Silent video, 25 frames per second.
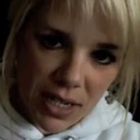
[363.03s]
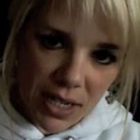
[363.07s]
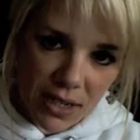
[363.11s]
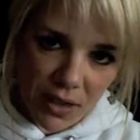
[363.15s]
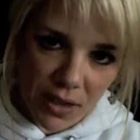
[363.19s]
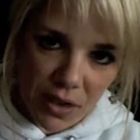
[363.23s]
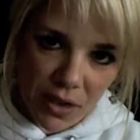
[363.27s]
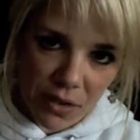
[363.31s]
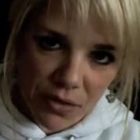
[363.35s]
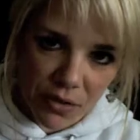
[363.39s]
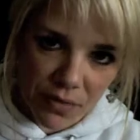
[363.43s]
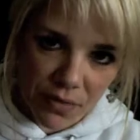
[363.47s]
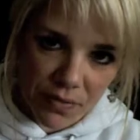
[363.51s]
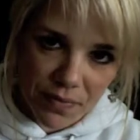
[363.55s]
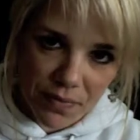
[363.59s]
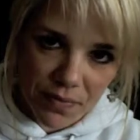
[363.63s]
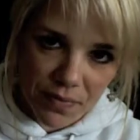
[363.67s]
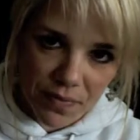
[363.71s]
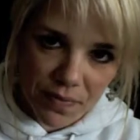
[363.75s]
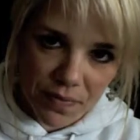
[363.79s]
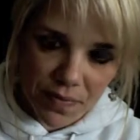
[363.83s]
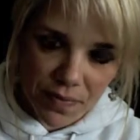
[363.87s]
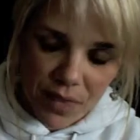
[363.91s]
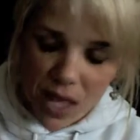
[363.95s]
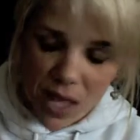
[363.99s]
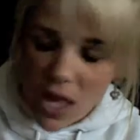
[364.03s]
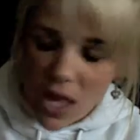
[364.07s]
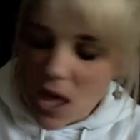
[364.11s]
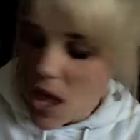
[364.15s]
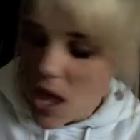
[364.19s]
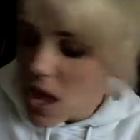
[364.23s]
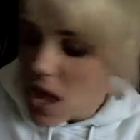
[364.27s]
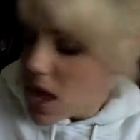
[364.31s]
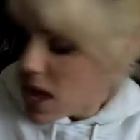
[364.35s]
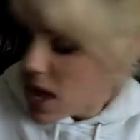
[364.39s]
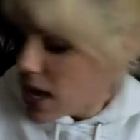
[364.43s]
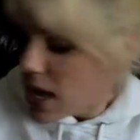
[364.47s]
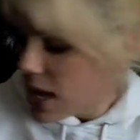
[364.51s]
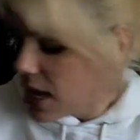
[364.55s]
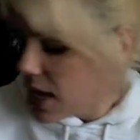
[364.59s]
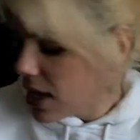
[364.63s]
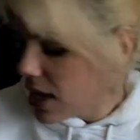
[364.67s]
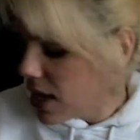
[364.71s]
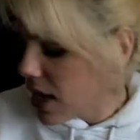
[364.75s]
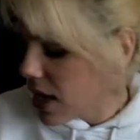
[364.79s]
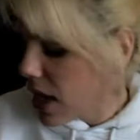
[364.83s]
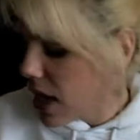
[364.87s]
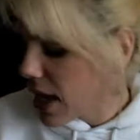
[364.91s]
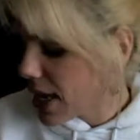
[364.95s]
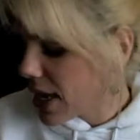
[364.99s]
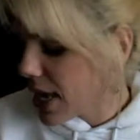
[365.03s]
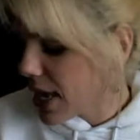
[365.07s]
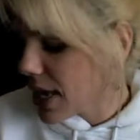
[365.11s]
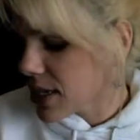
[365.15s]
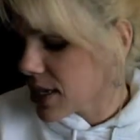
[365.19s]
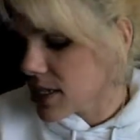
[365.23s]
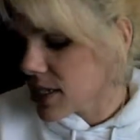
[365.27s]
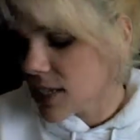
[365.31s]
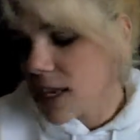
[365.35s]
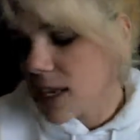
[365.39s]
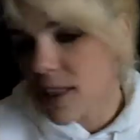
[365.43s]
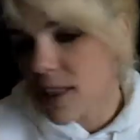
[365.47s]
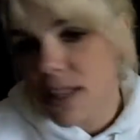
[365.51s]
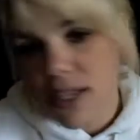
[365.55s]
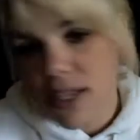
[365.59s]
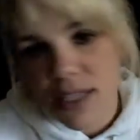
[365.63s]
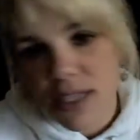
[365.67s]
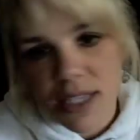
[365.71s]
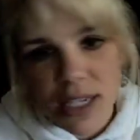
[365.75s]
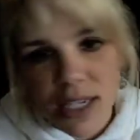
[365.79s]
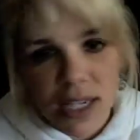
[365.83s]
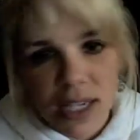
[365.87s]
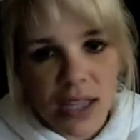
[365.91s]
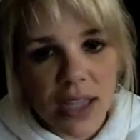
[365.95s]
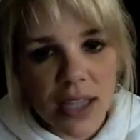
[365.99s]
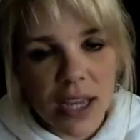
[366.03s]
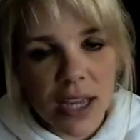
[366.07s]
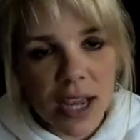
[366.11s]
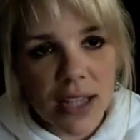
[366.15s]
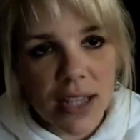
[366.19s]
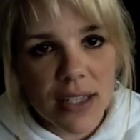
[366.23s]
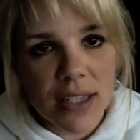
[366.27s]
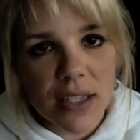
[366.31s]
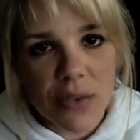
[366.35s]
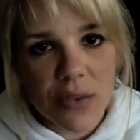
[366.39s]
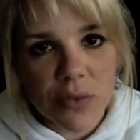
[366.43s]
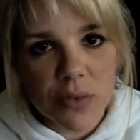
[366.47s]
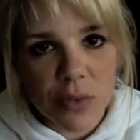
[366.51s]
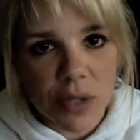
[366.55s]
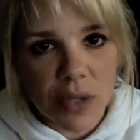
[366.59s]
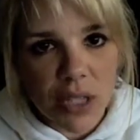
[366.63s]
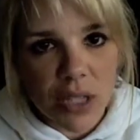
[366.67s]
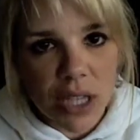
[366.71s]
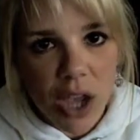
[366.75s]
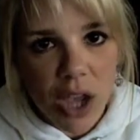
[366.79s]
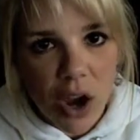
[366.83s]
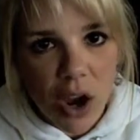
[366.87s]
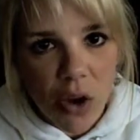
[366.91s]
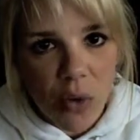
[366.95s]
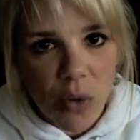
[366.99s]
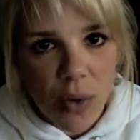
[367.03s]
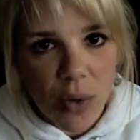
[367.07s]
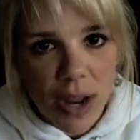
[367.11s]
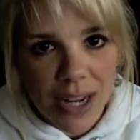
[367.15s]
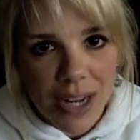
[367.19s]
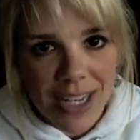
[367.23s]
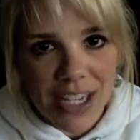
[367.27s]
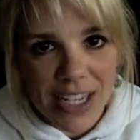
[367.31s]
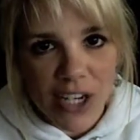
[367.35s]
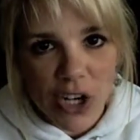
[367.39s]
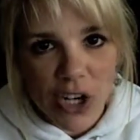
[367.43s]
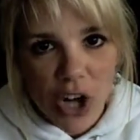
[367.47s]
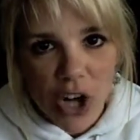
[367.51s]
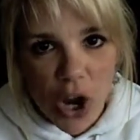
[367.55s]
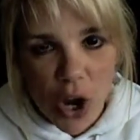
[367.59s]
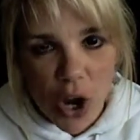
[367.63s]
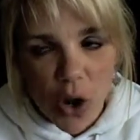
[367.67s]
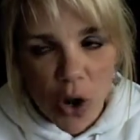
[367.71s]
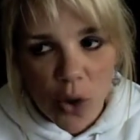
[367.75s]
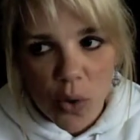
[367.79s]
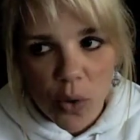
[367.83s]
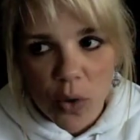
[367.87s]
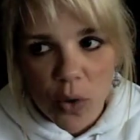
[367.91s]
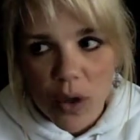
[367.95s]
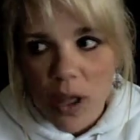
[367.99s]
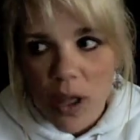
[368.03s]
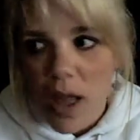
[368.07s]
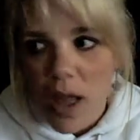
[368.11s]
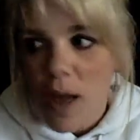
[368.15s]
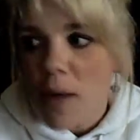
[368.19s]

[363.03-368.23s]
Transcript: alone. I can't say that it's anything I didn't really already know,